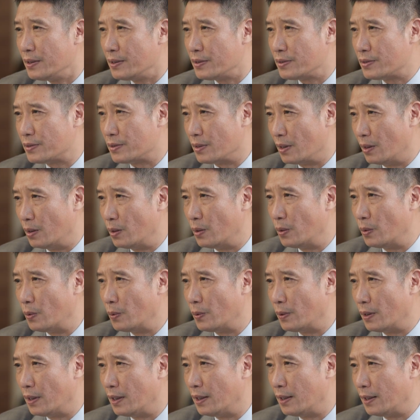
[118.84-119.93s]

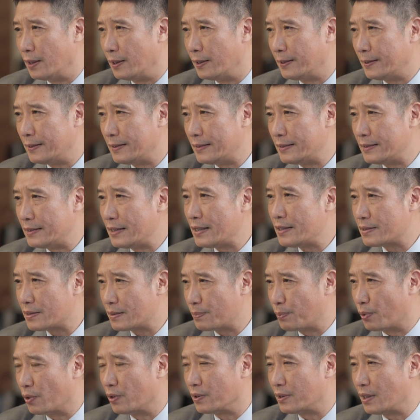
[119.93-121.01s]
So uh, this
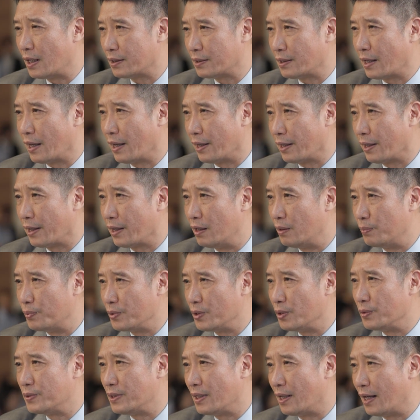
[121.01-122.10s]
product can help
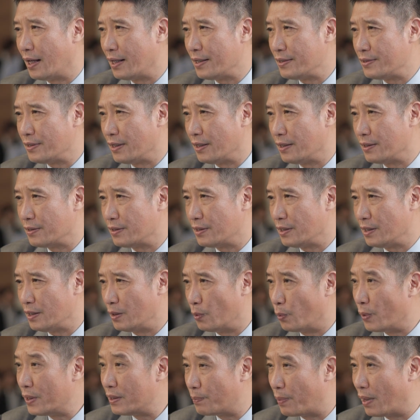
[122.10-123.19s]
utilizing the
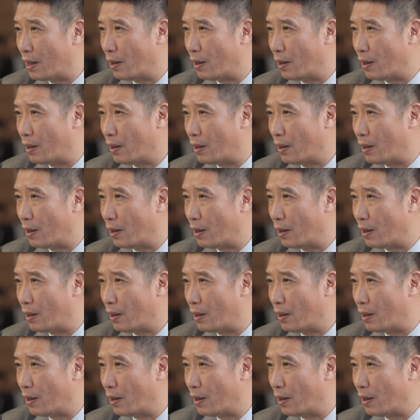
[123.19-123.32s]
wind